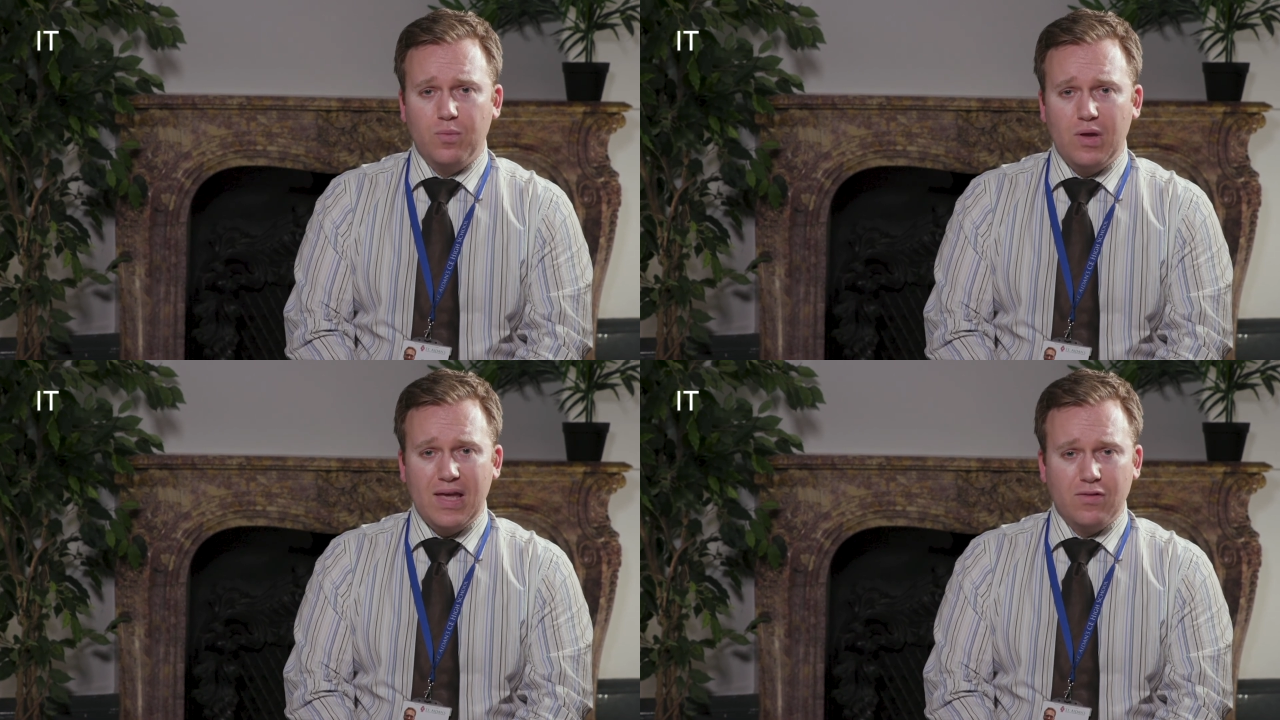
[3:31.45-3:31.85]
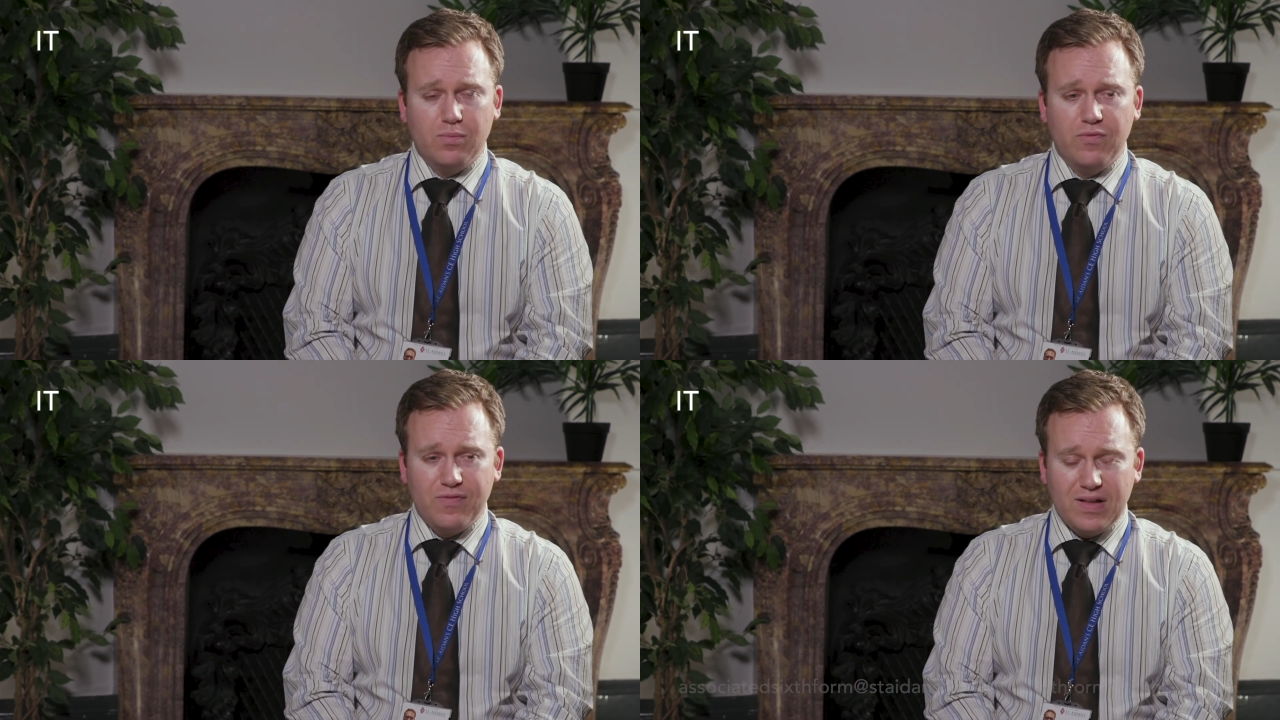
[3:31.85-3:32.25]
and we get
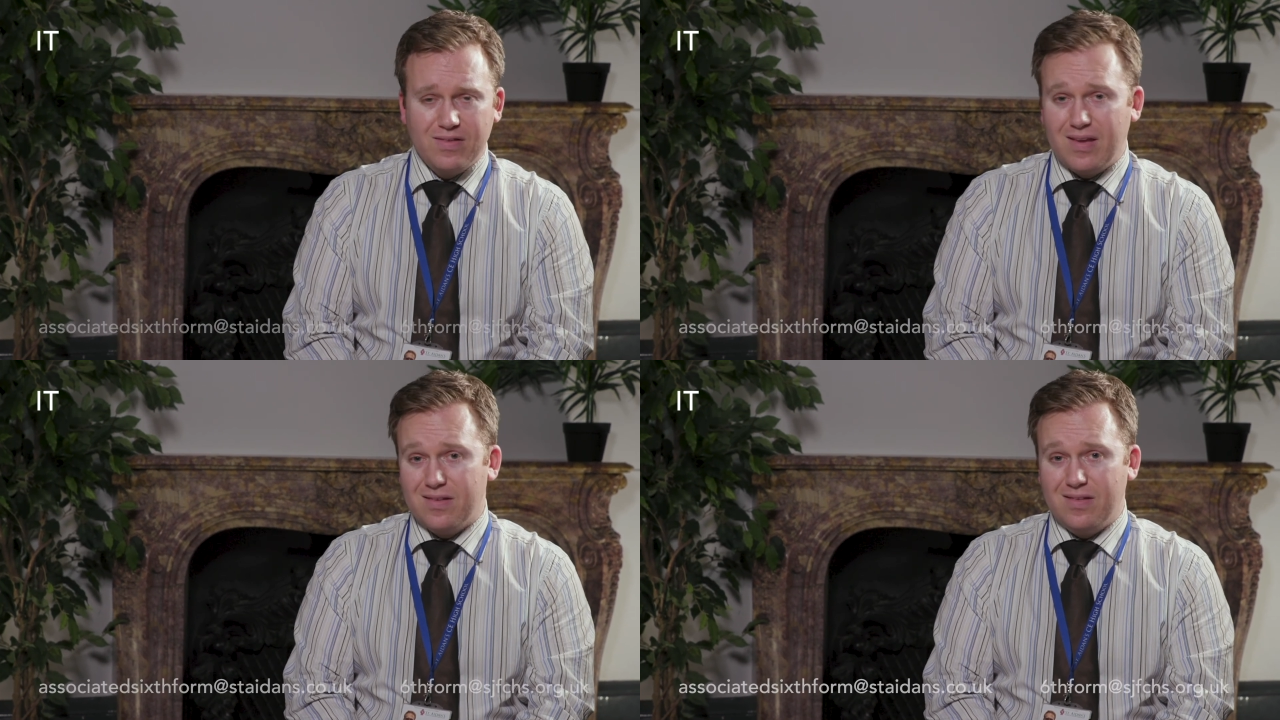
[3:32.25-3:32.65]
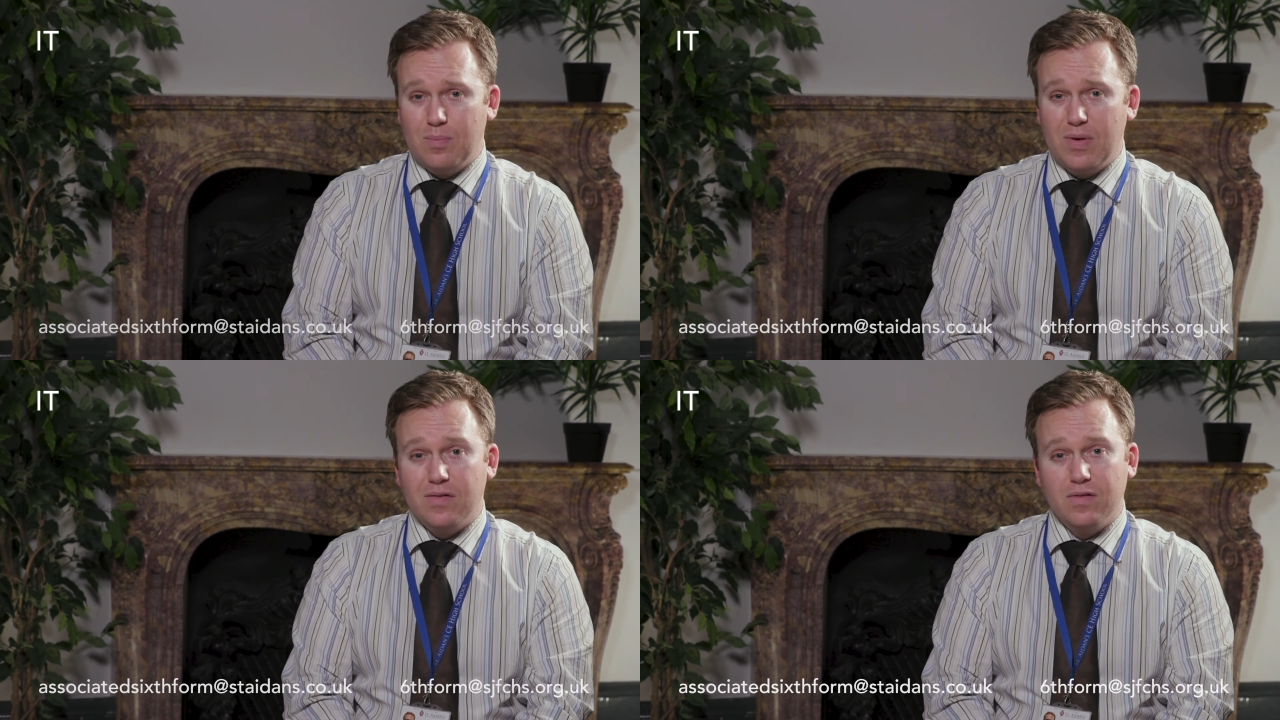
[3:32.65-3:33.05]
some
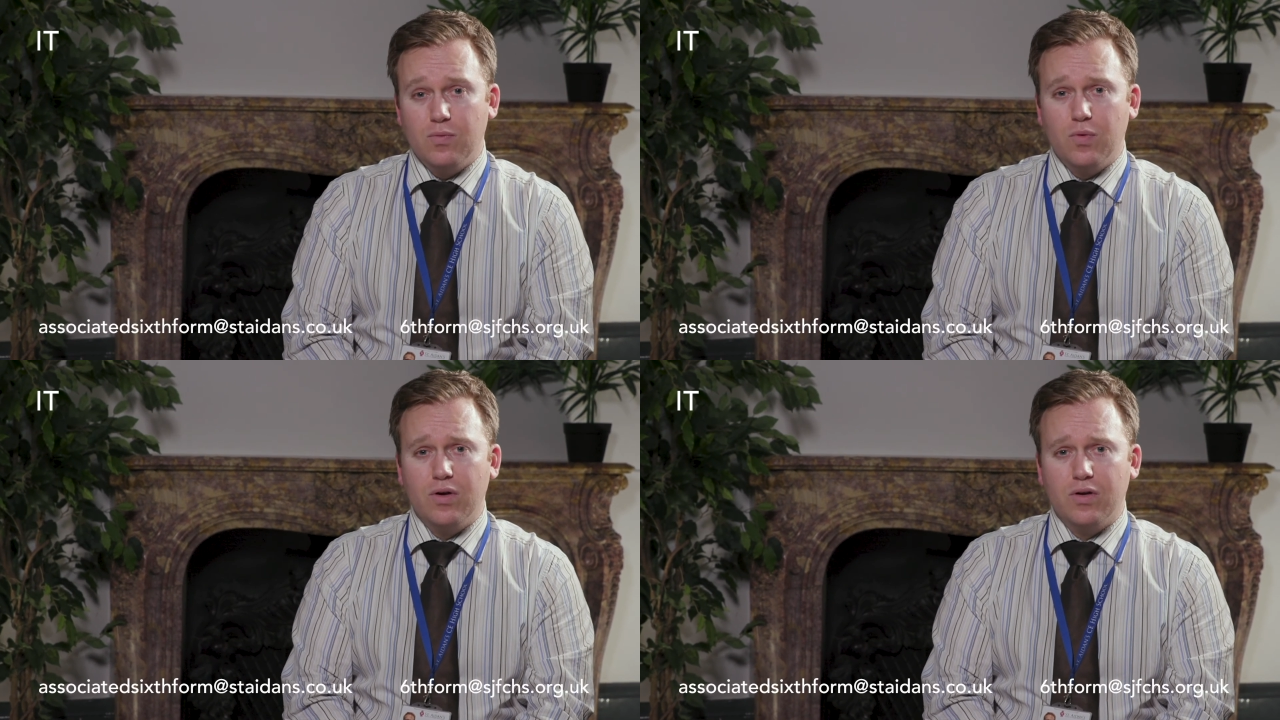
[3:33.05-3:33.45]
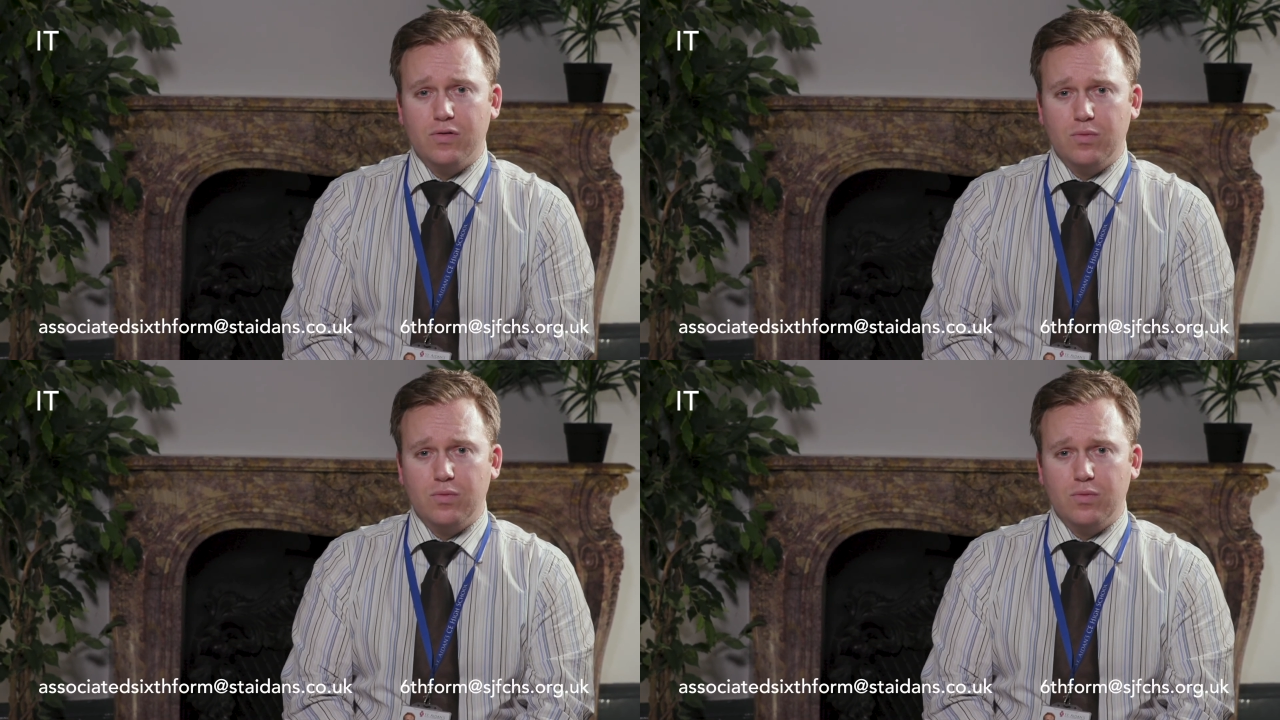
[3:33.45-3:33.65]
fantastic pieces of work as